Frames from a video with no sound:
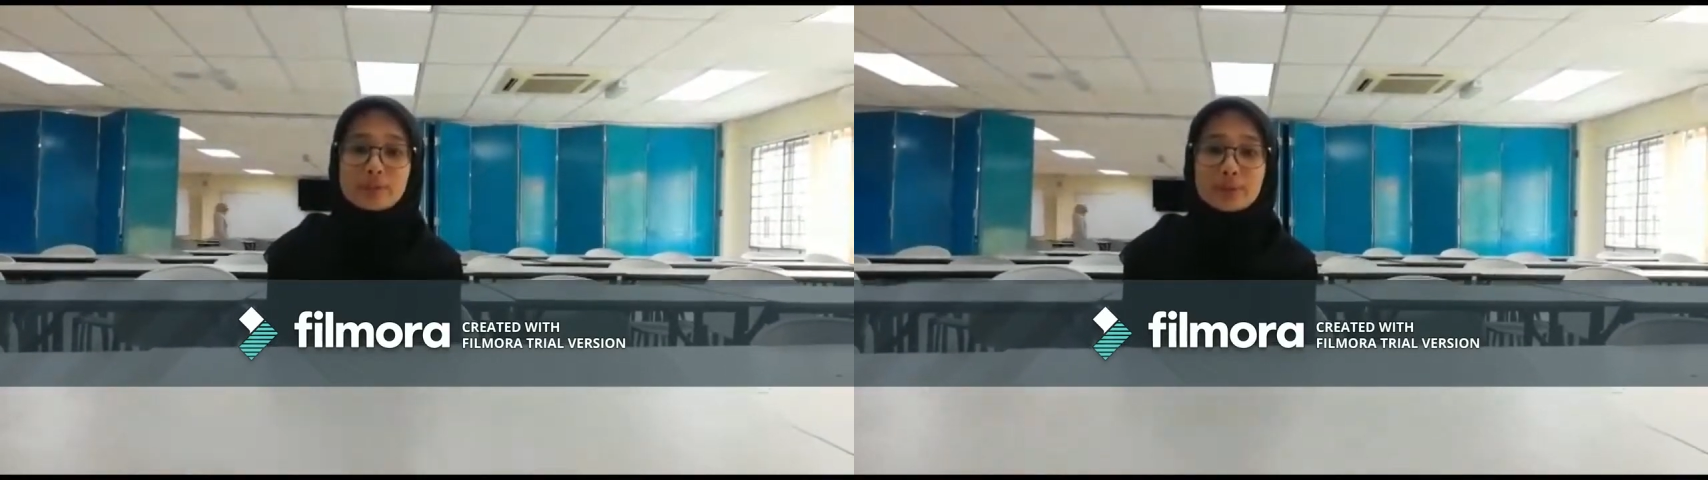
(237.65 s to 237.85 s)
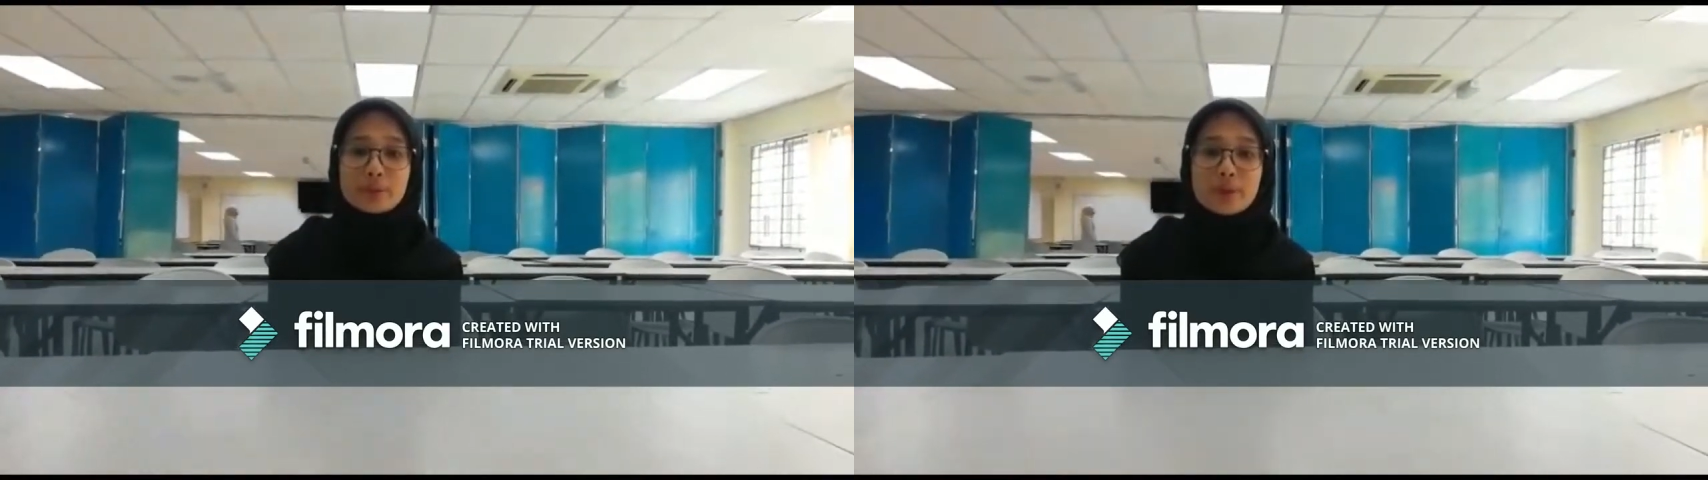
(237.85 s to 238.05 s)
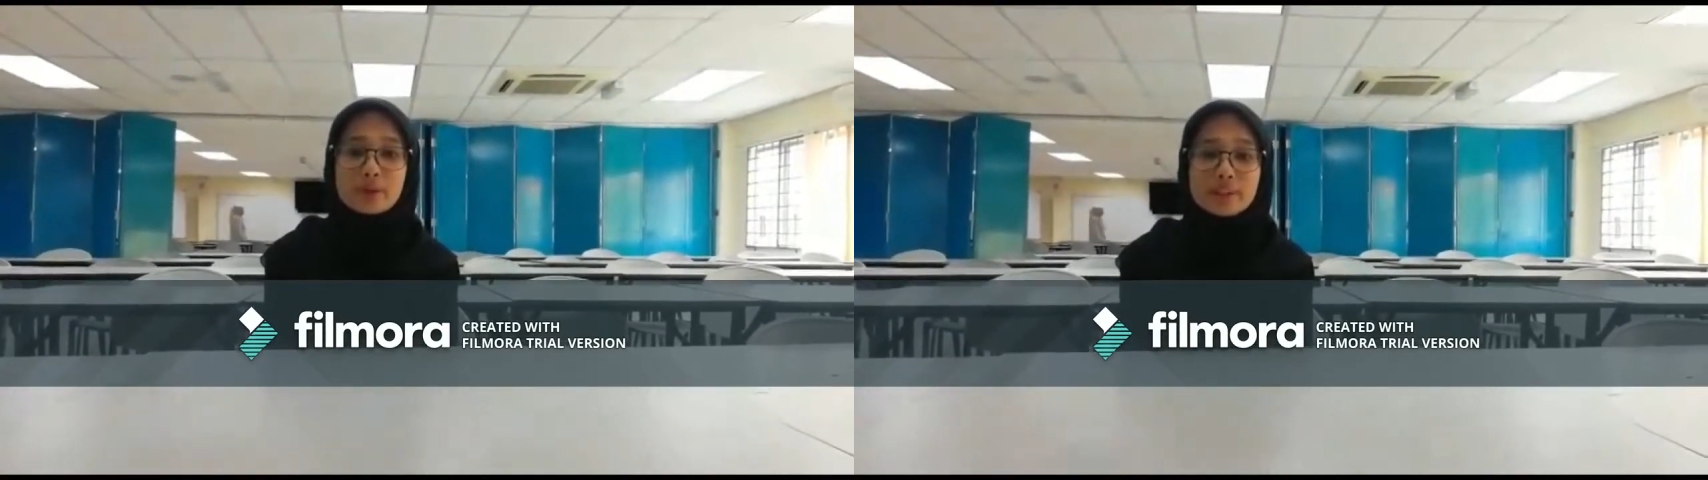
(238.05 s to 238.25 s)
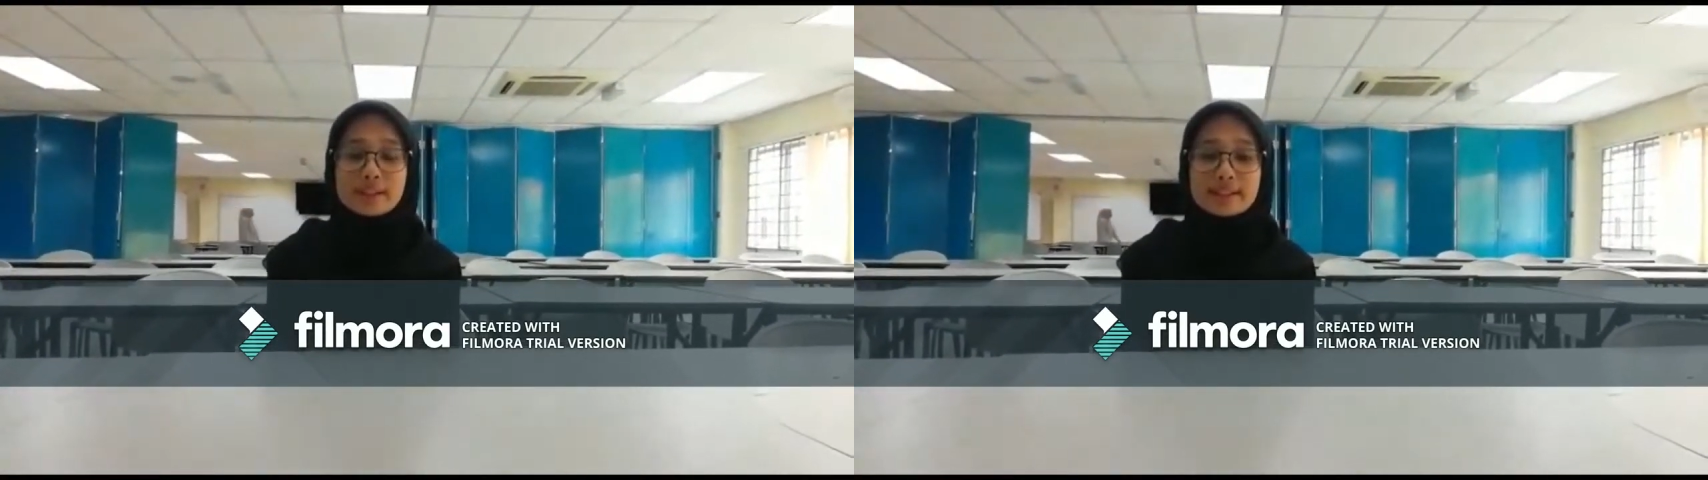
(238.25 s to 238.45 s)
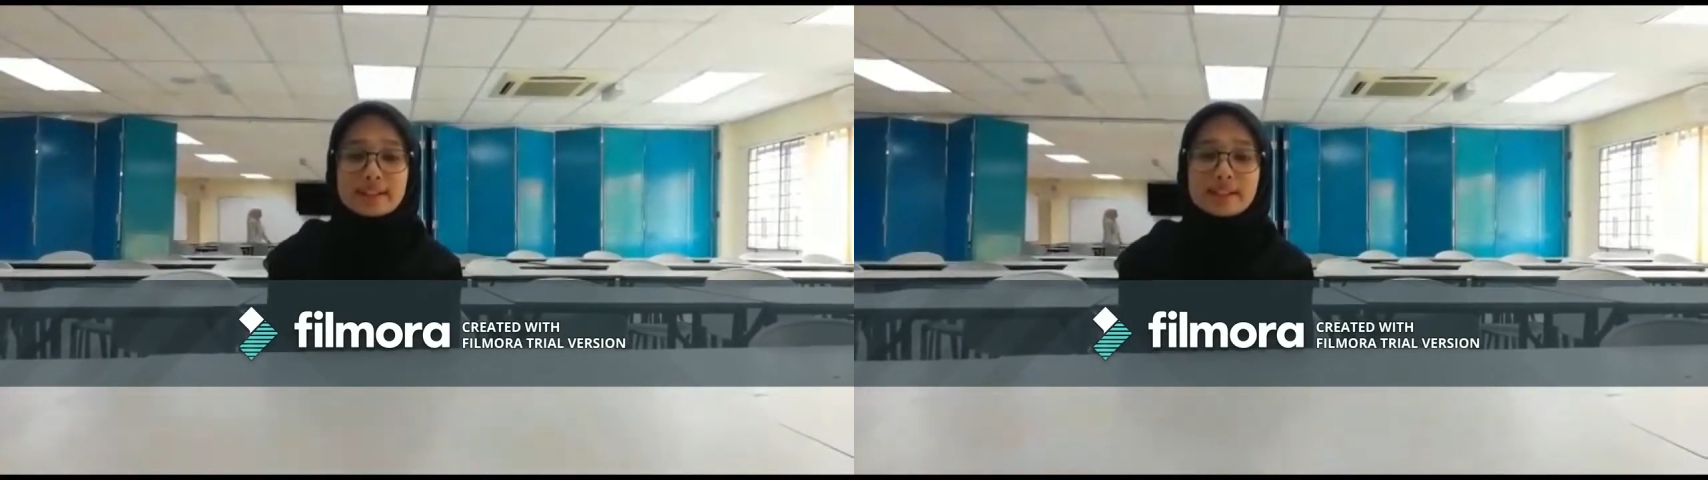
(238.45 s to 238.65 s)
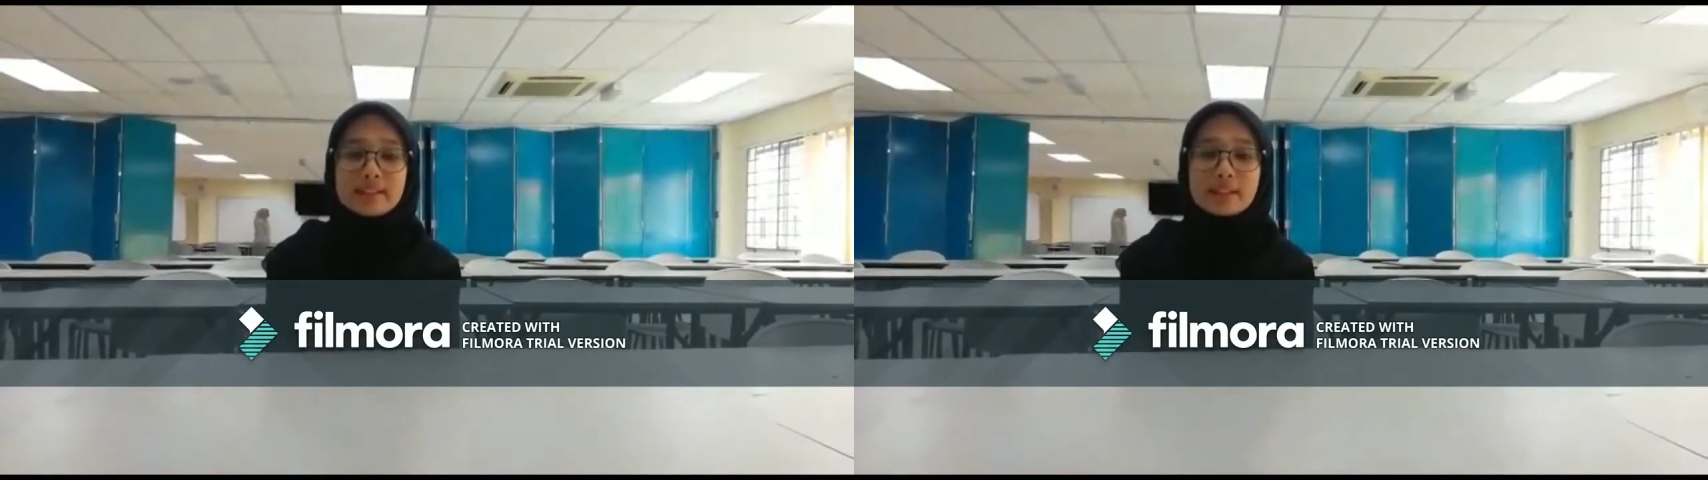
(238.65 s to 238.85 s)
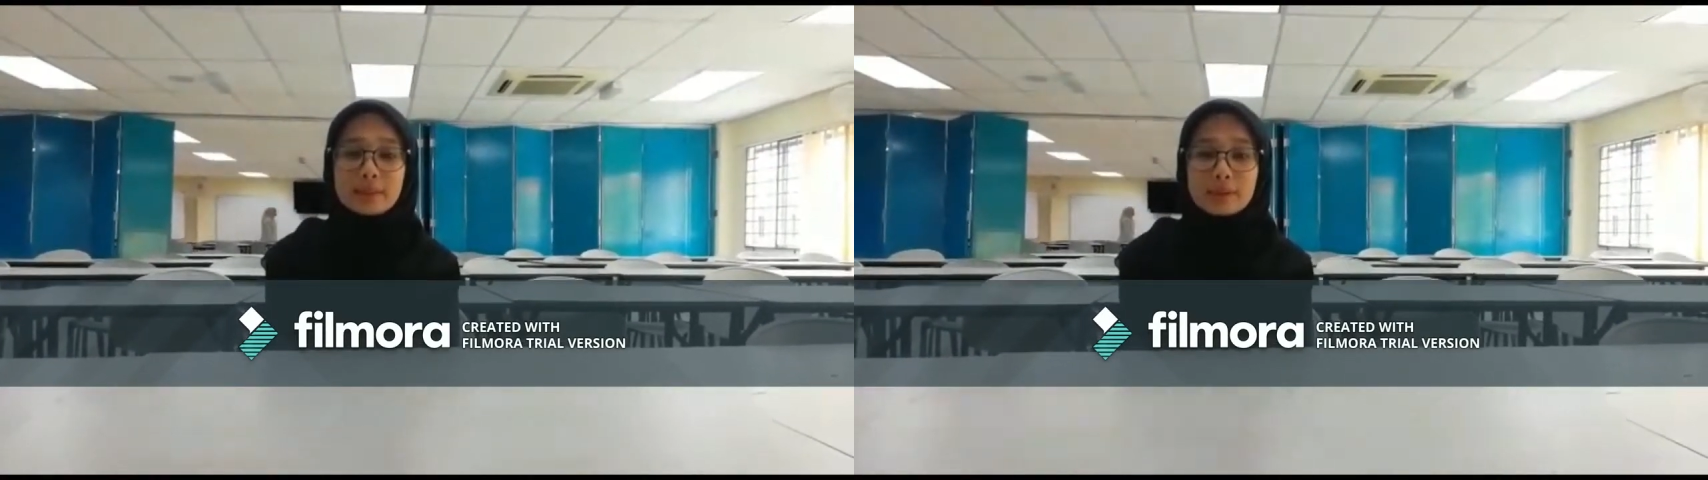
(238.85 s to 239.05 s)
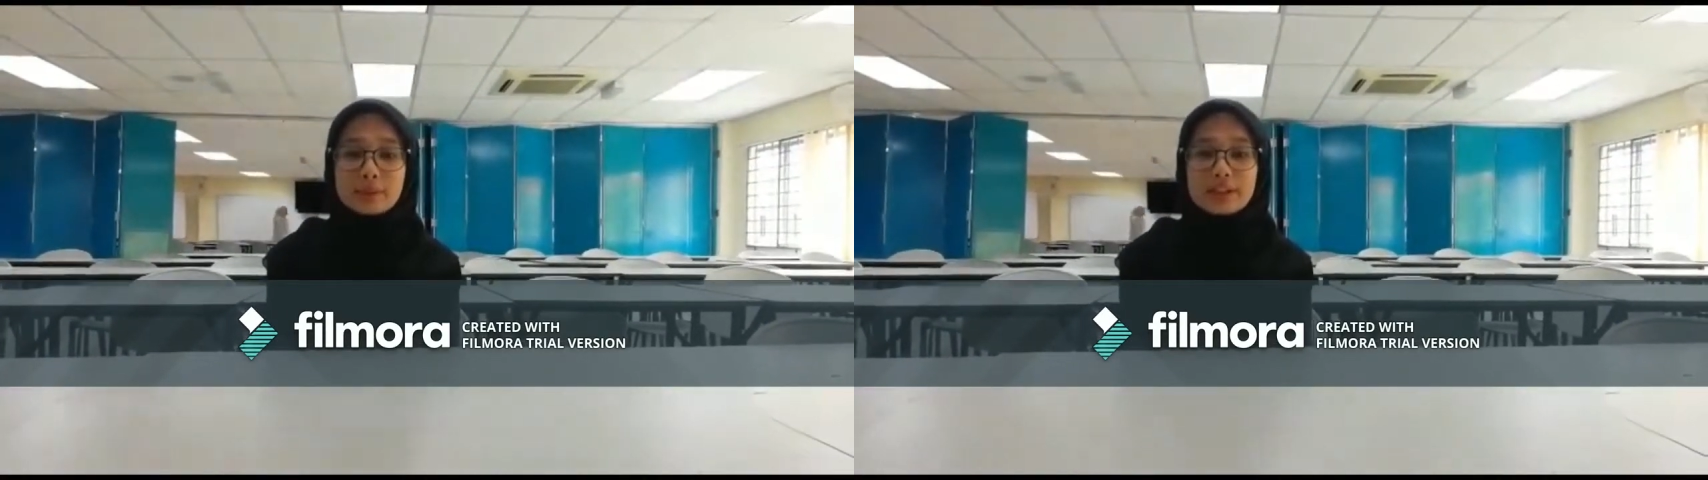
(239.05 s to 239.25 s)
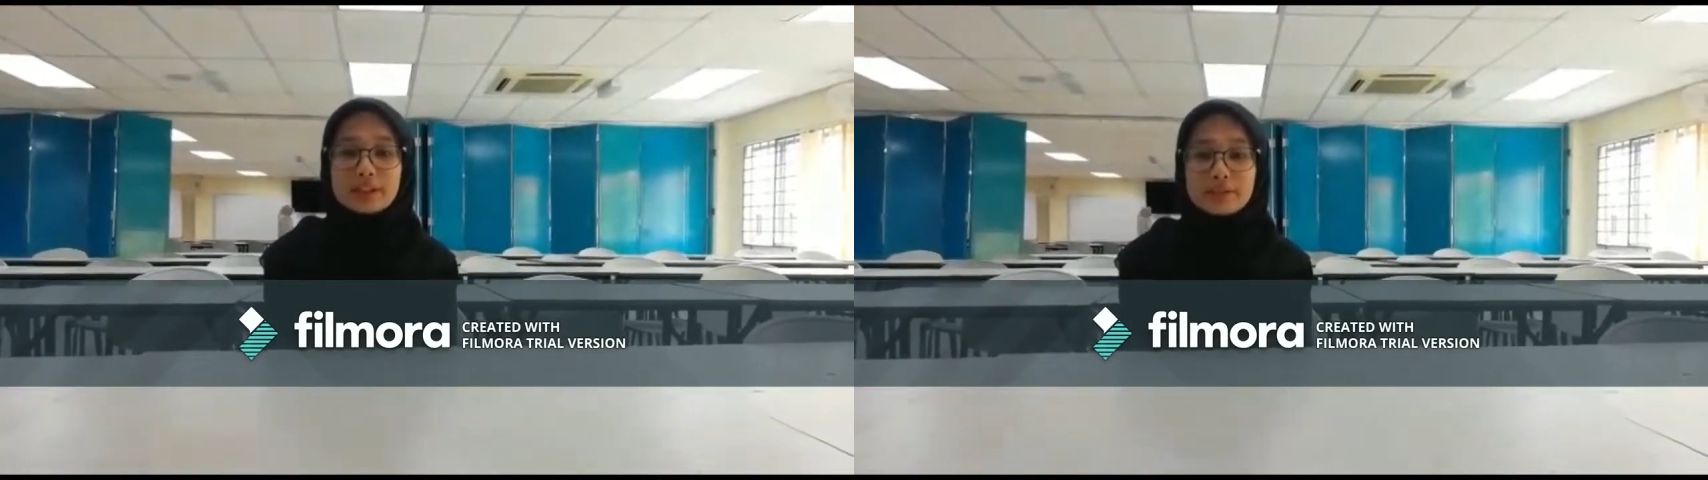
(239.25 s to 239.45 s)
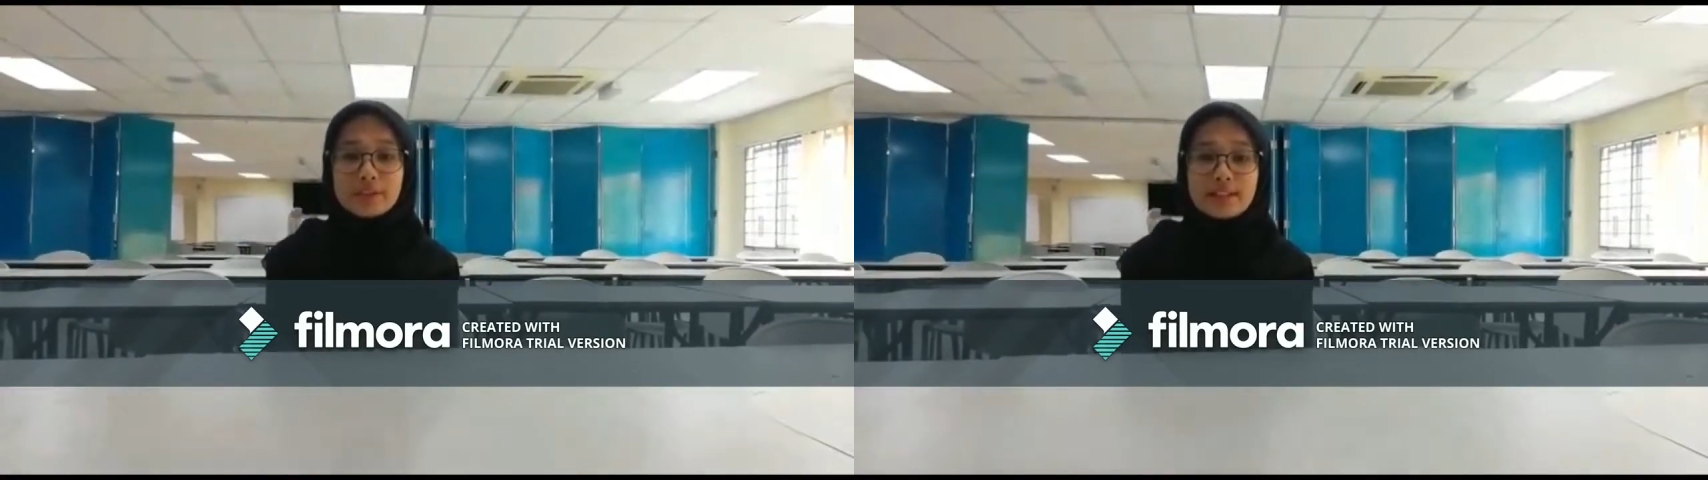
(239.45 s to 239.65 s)
view of Intel CPU
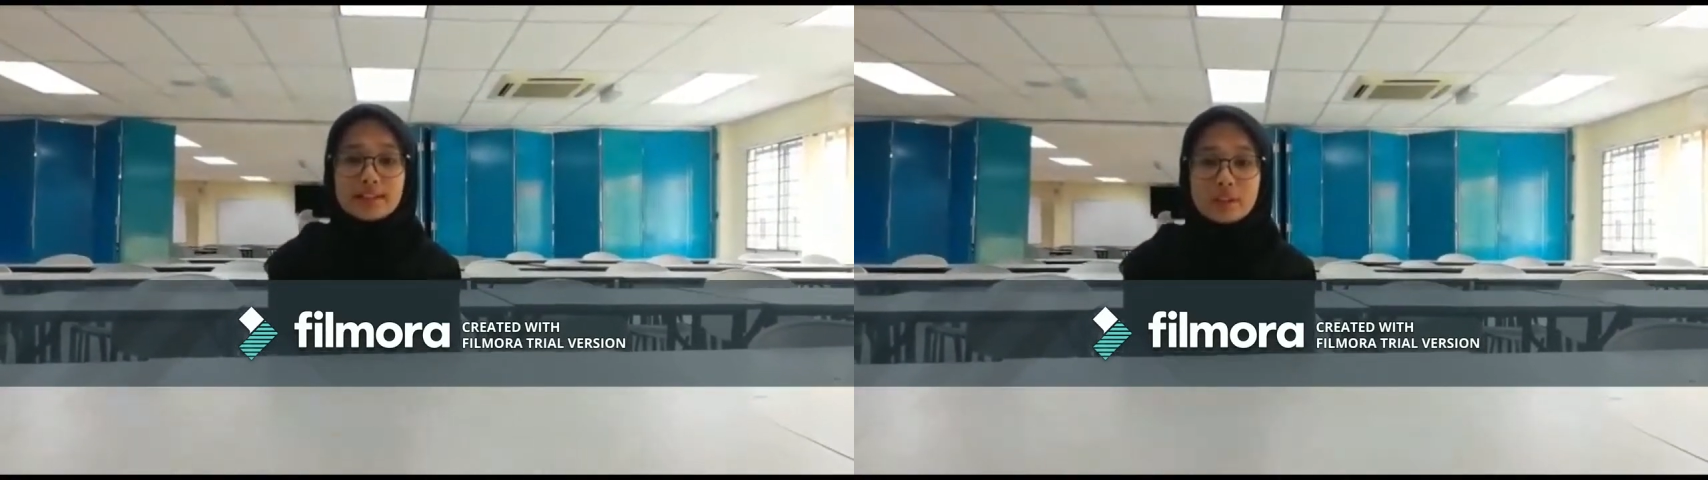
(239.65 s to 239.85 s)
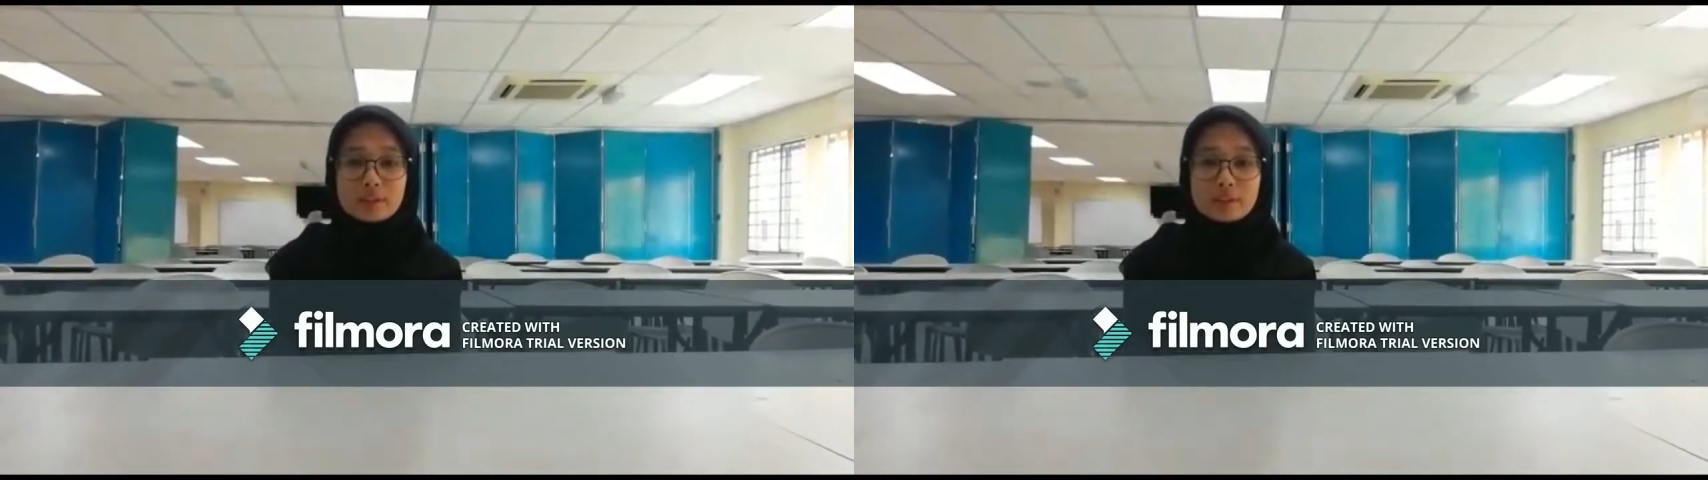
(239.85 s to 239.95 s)
interface